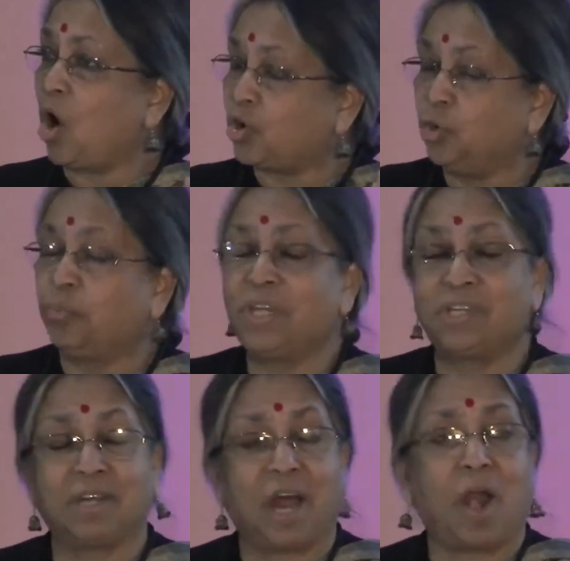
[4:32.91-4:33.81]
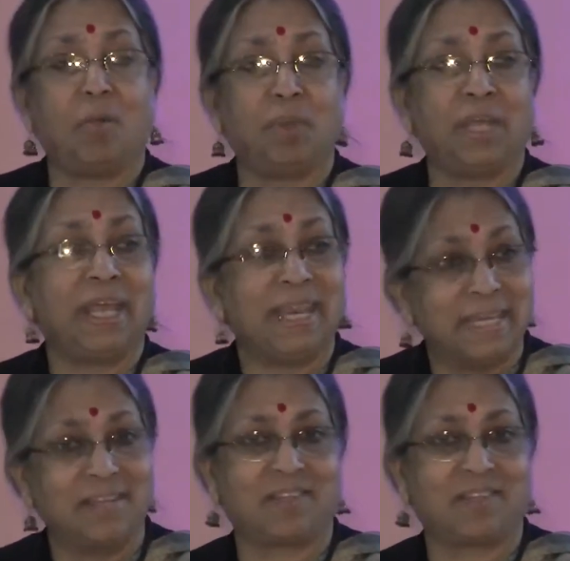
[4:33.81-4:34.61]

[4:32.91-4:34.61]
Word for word: occupation army in